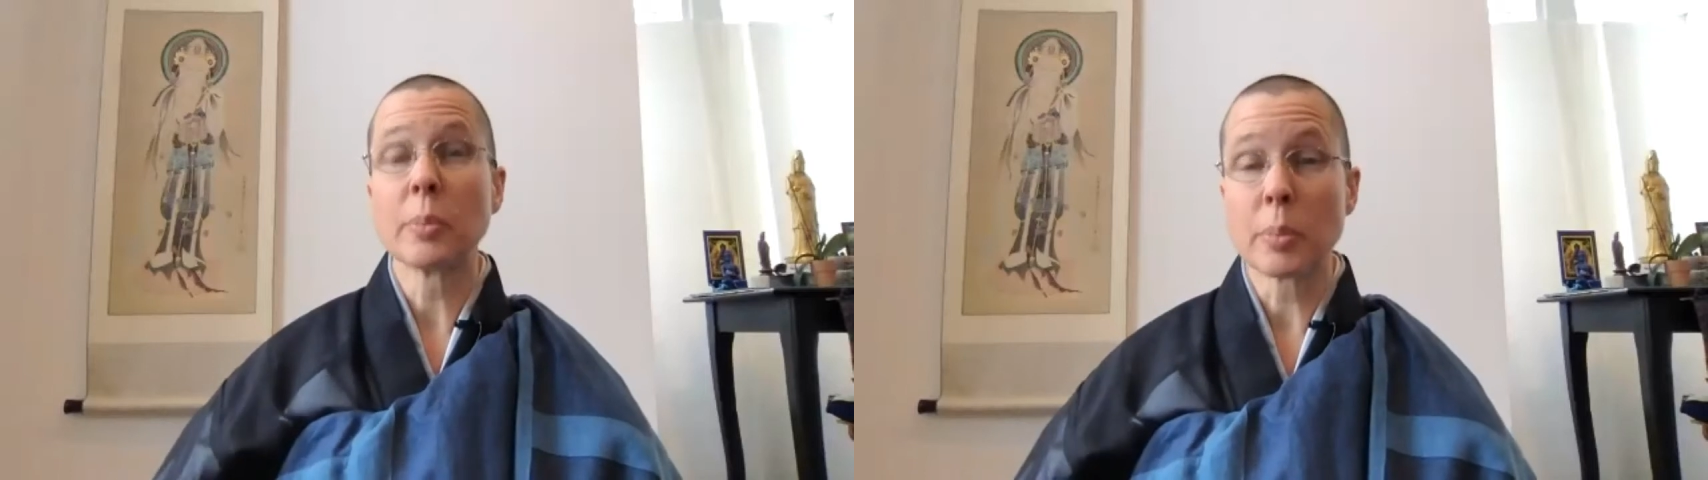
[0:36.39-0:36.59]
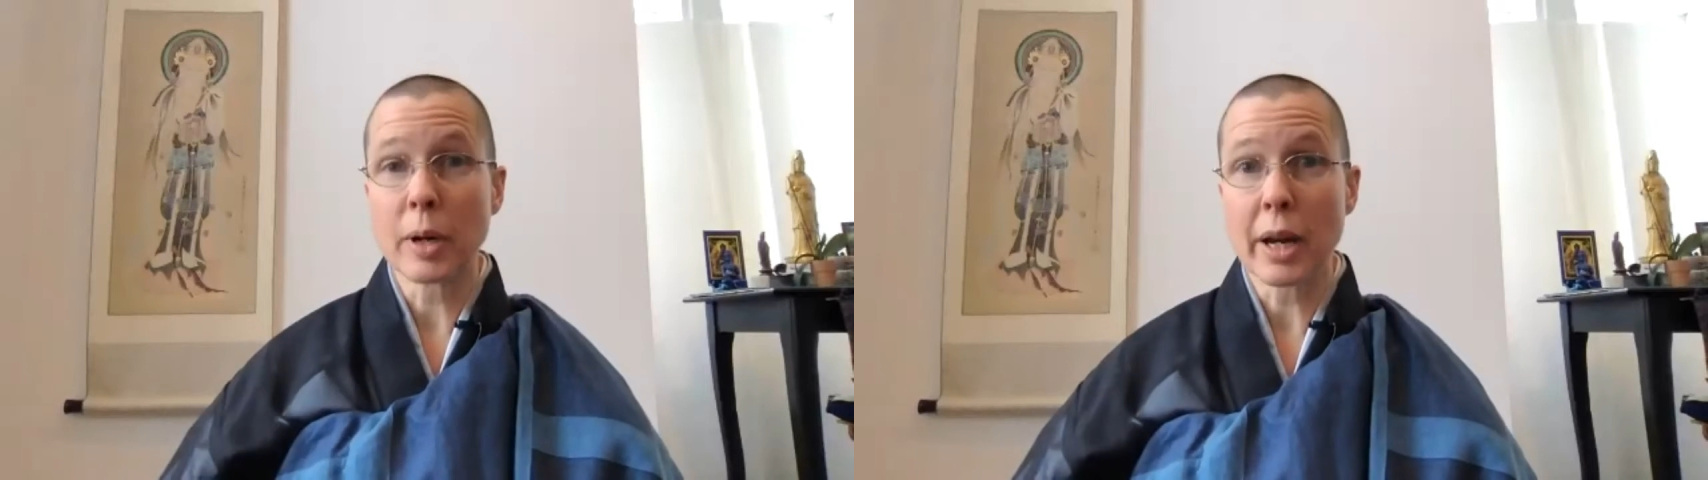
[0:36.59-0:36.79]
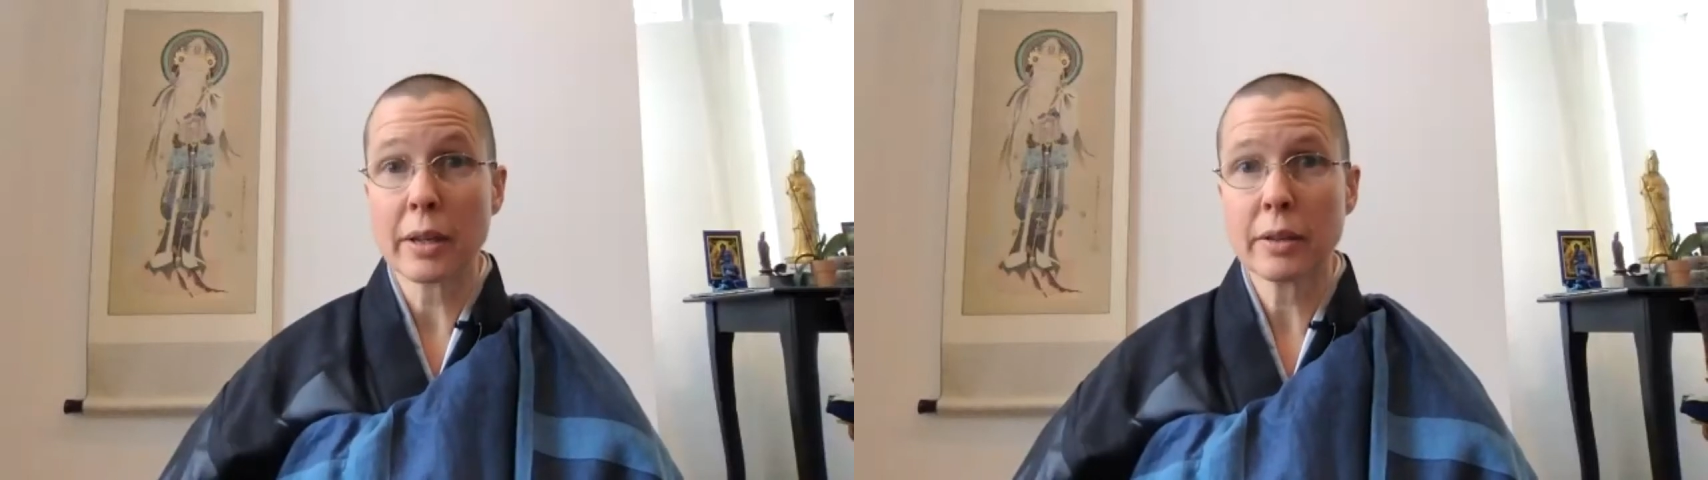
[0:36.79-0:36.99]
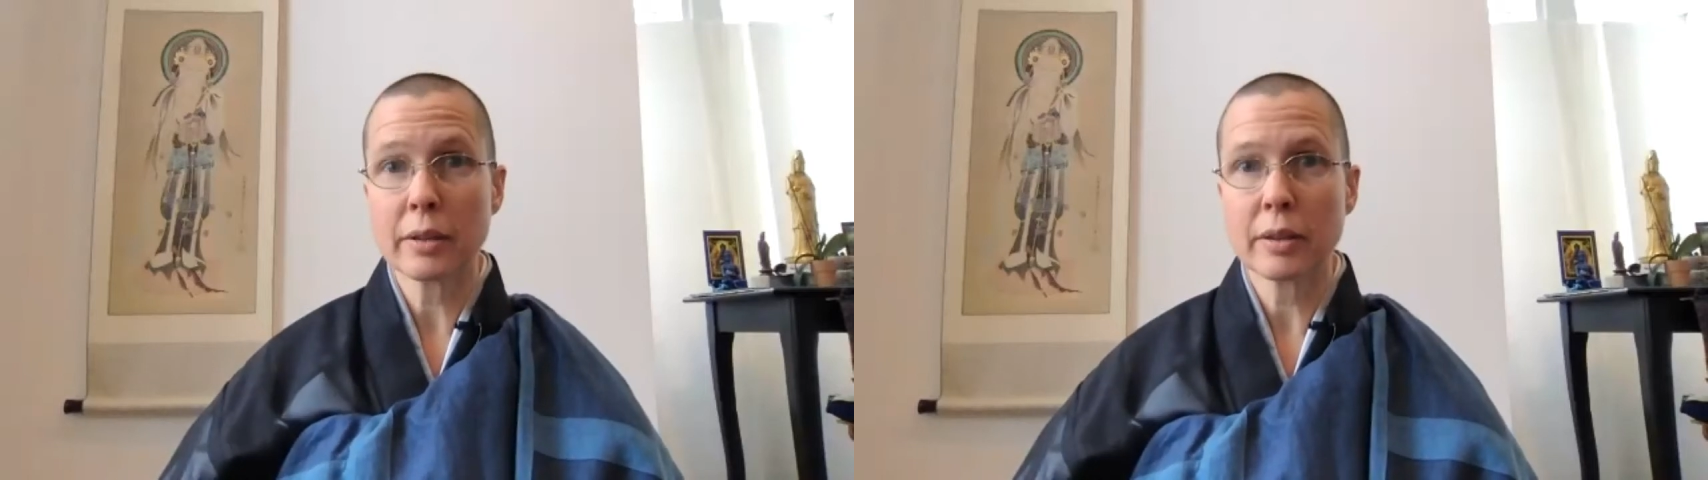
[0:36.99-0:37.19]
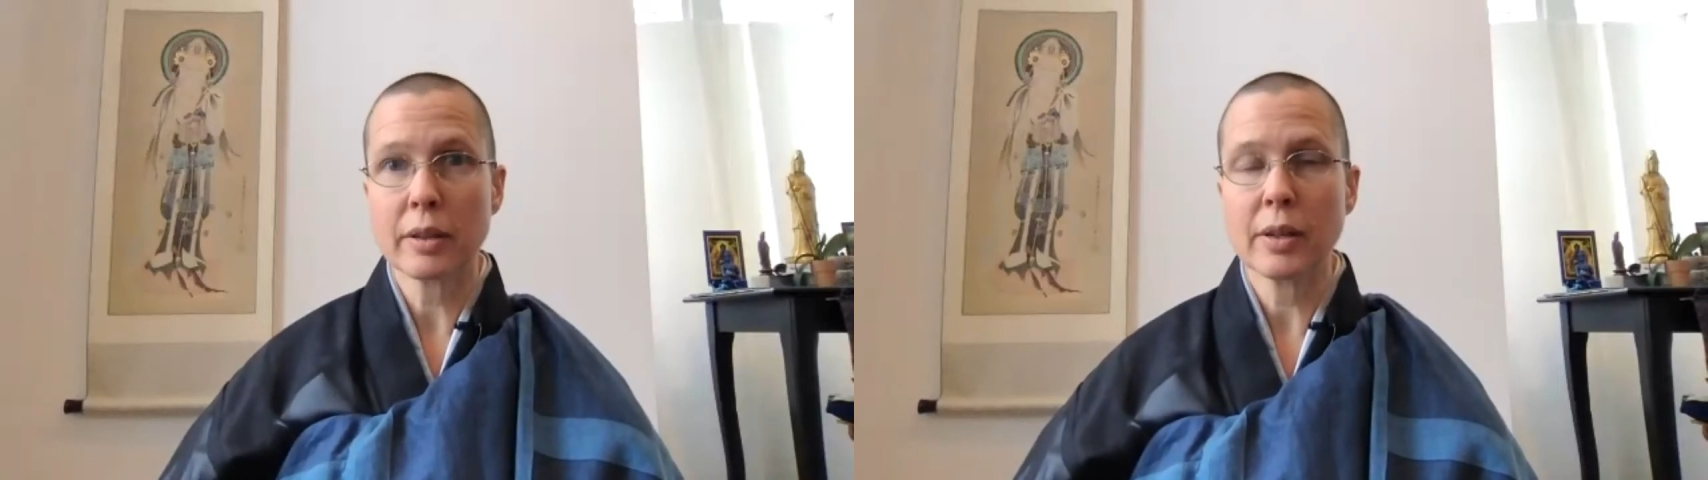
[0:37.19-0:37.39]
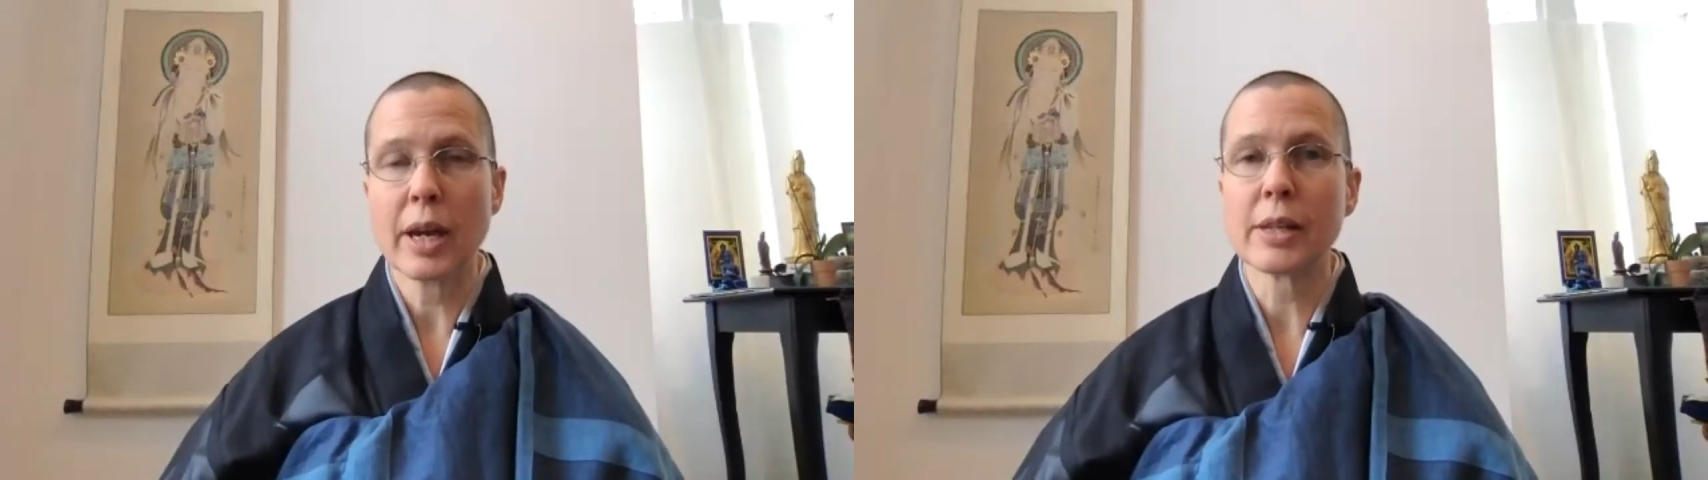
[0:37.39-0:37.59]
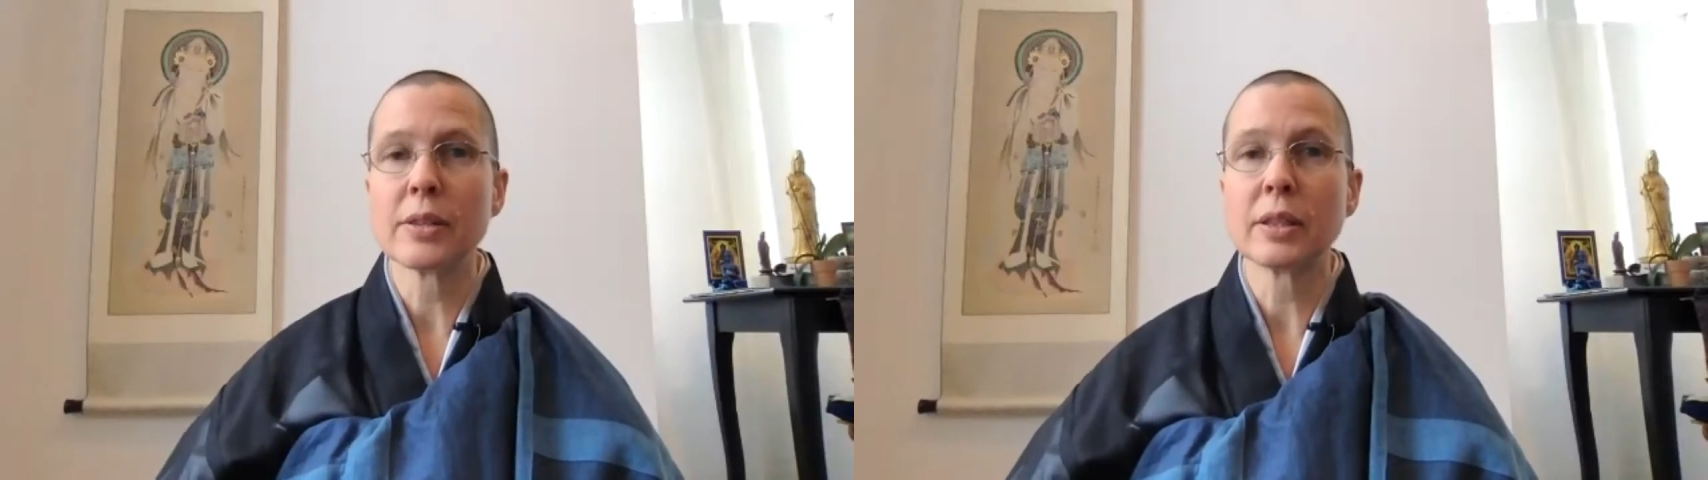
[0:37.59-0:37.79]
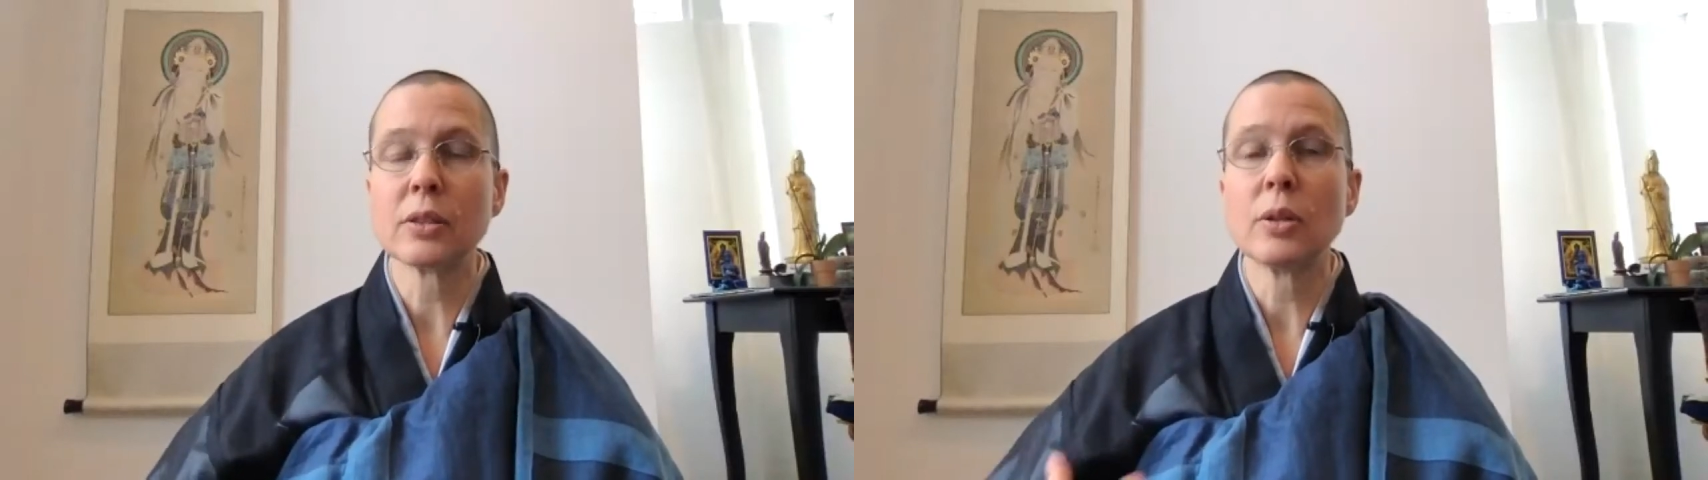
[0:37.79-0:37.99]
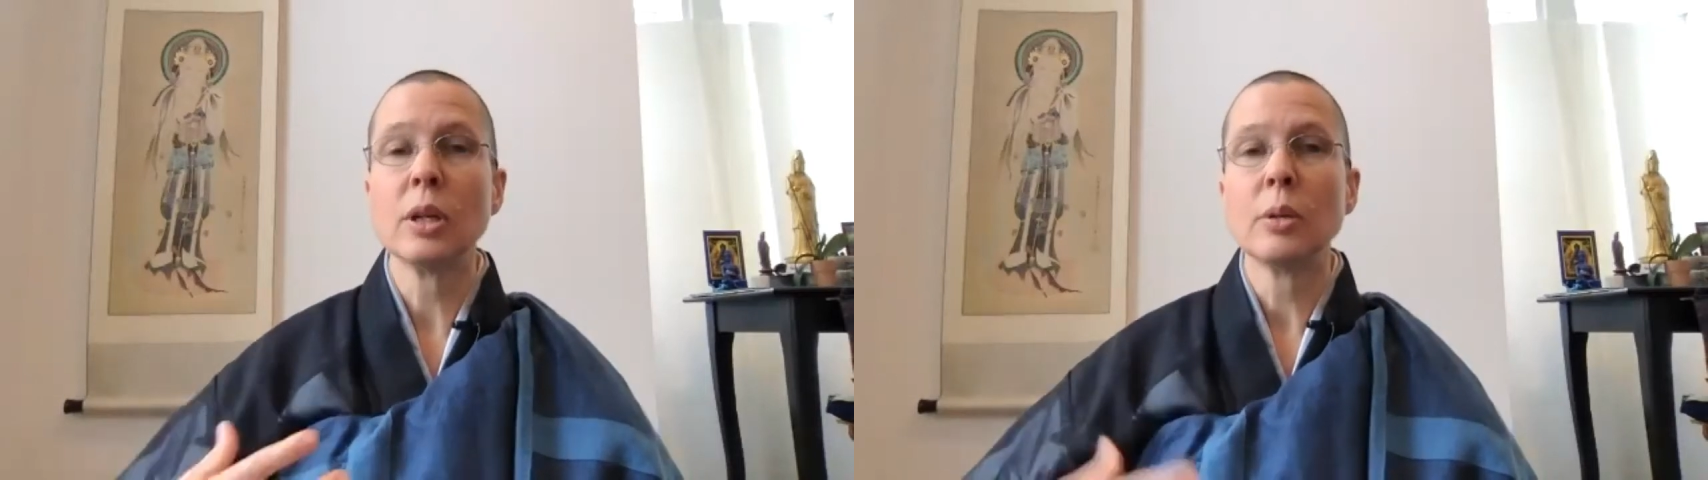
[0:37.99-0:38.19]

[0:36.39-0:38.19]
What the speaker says: breath and then